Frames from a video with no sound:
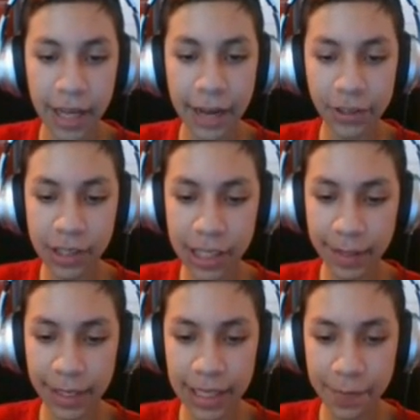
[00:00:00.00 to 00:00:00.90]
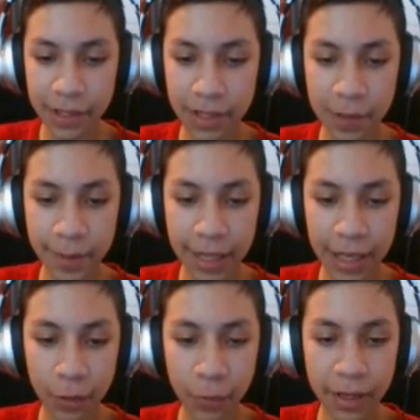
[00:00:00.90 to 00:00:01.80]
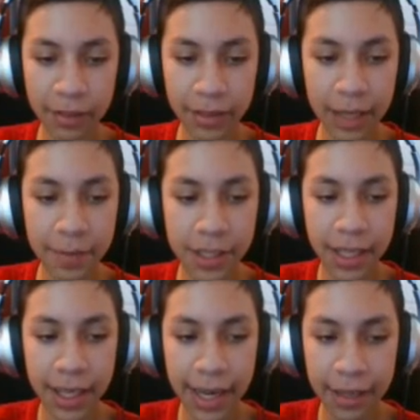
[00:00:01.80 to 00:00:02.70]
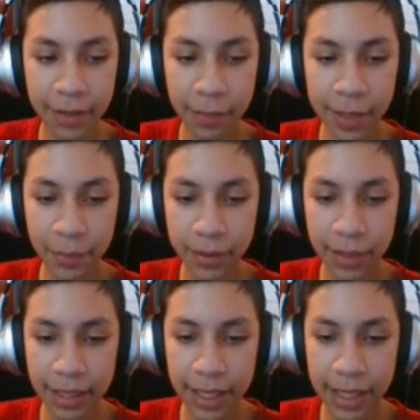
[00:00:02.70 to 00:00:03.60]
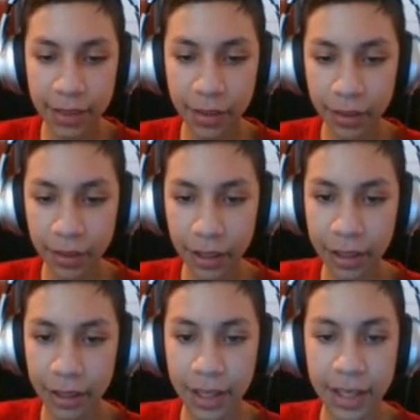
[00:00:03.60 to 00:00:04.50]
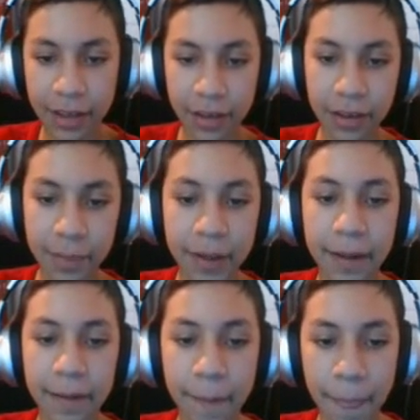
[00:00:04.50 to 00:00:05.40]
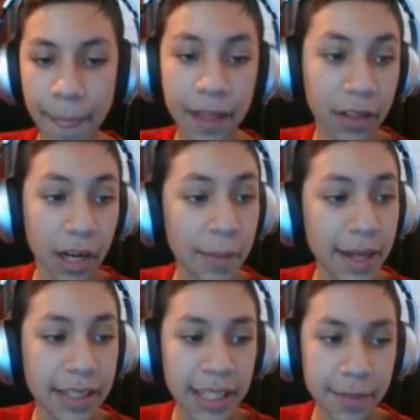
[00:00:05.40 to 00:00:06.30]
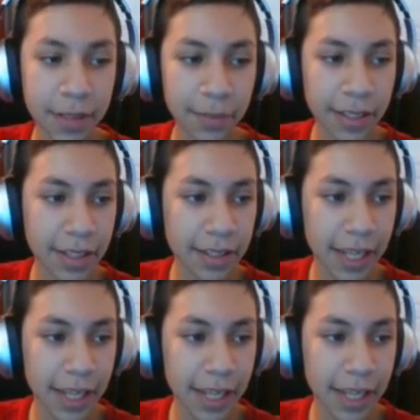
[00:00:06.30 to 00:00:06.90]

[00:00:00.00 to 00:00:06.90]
after seeing my last episode, it's probably kind of weird that I'm just like hanging around people and not dying at all or not getting hurt, but they're on my team, so it makes sense.